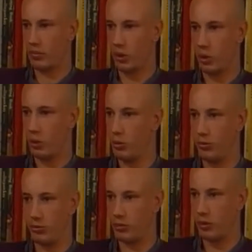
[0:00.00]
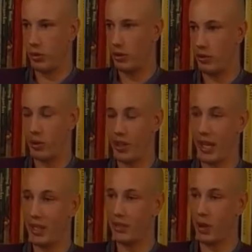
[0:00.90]
two to three
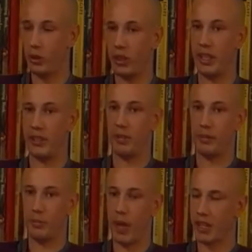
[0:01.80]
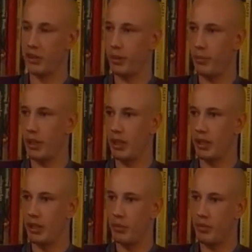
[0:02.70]
days only, maximum,
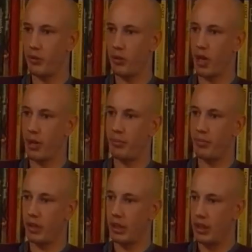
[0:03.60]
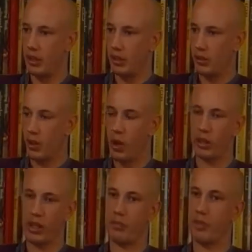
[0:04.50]
before I'm
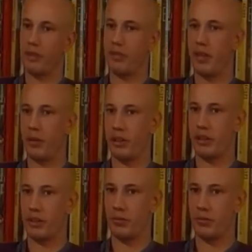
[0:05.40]
totally off with the fairies.